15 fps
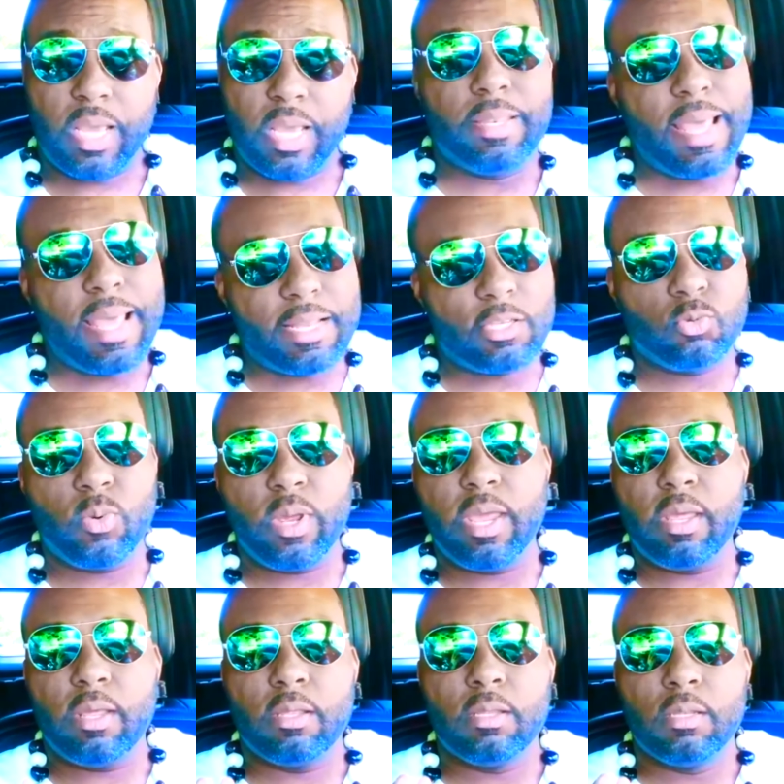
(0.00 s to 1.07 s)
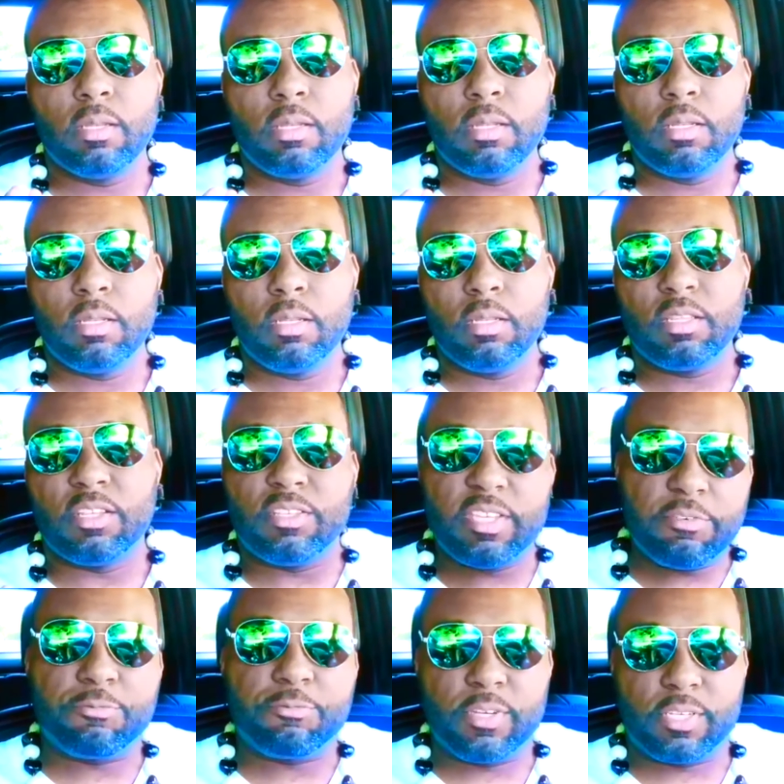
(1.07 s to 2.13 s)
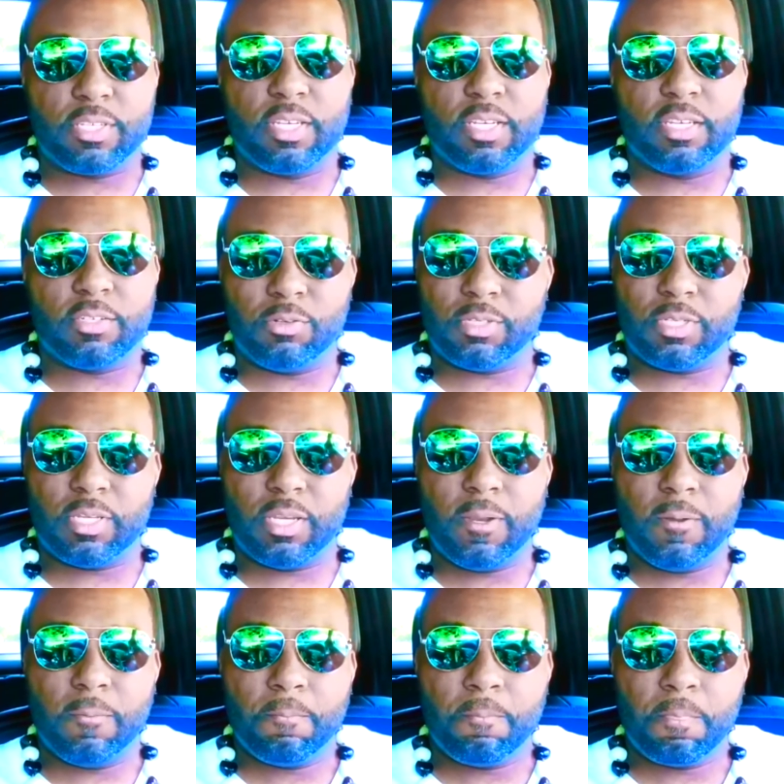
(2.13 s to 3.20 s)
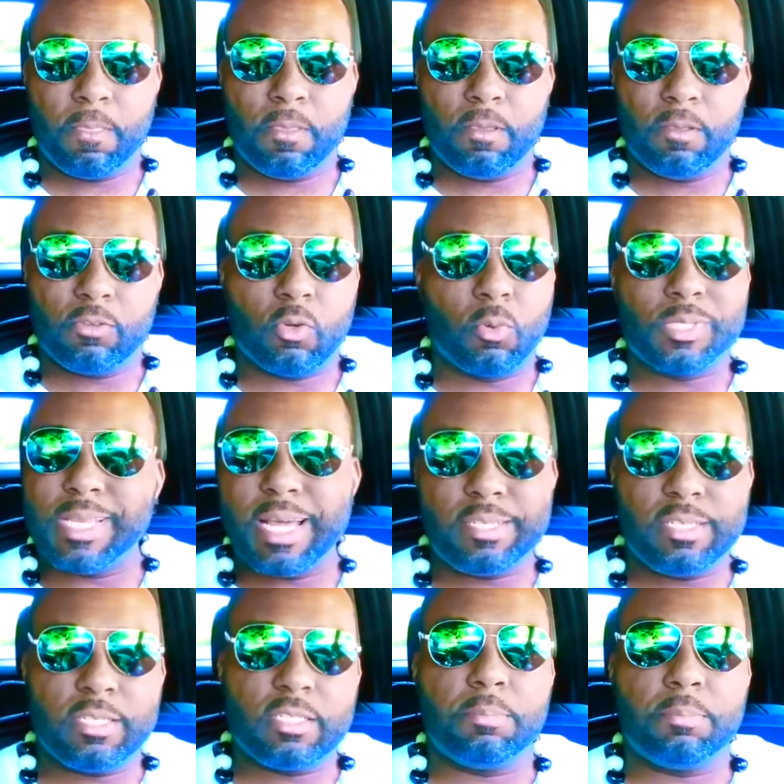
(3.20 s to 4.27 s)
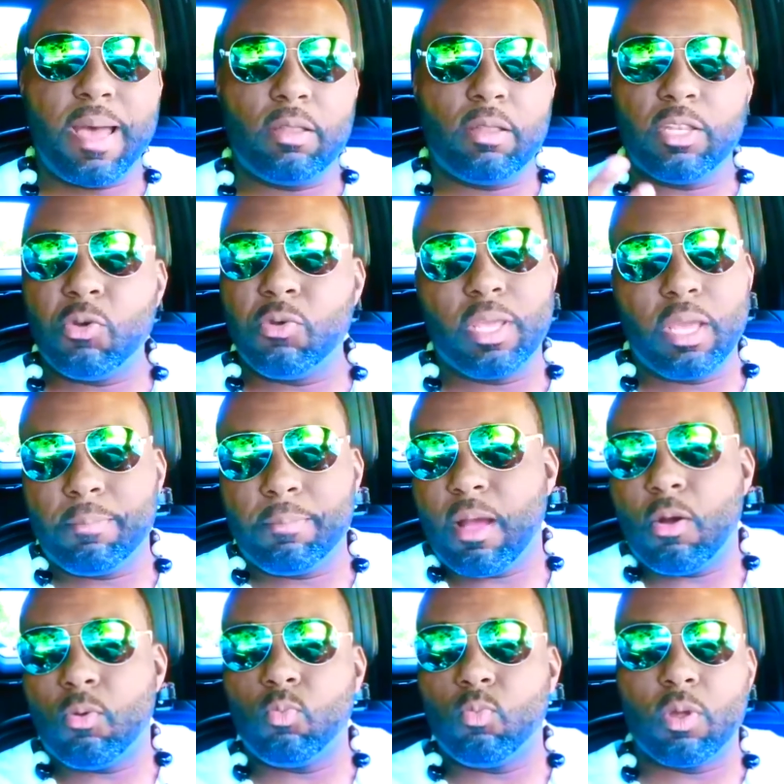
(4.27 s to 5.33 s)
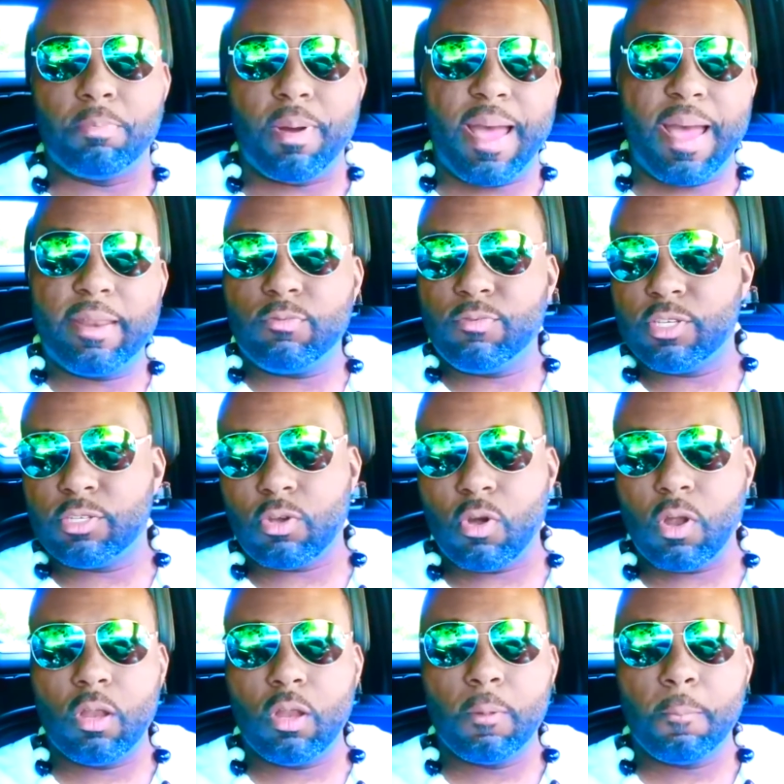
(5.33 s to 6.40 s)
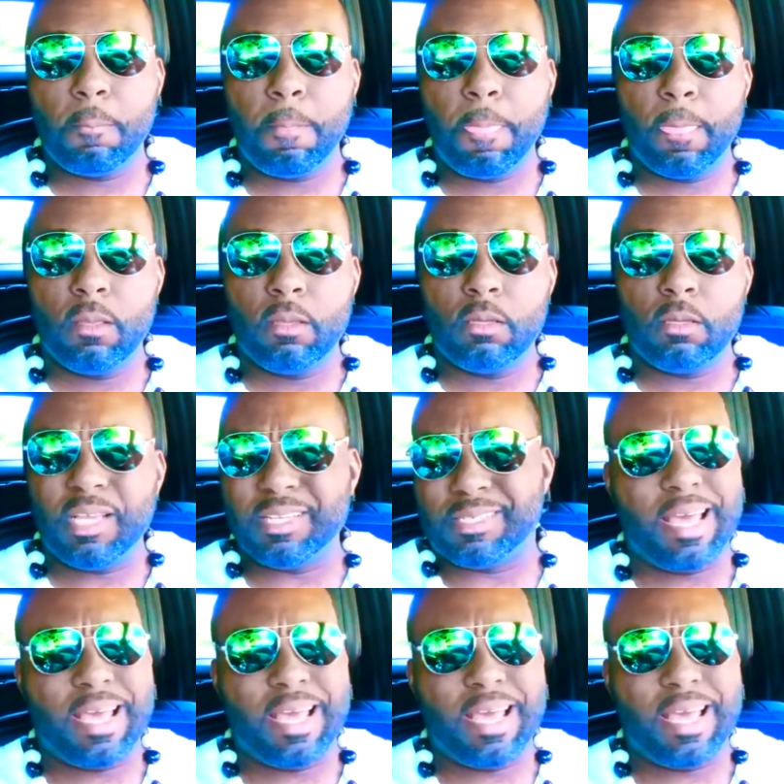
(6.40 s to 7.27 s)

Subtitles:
And that's where the difference is, you see? So it's not just about learning about what binaries are. It's